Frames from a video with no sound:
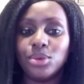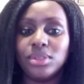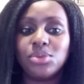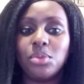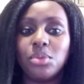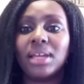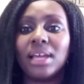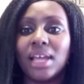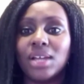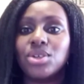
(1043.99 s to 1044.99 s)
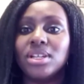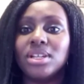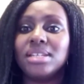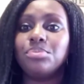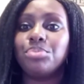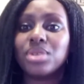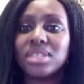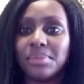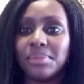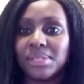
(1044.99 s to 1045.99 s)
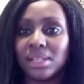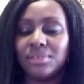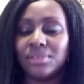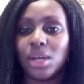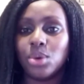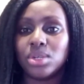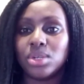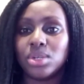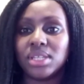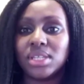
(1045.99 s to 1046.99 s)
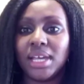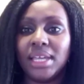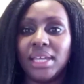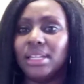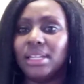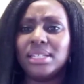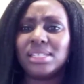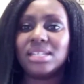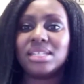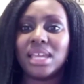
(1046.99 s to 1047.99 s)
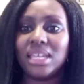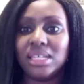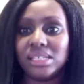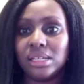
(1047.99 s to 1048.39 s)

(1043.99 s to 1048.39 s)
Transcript: these women can actually put themselves out there and state their case?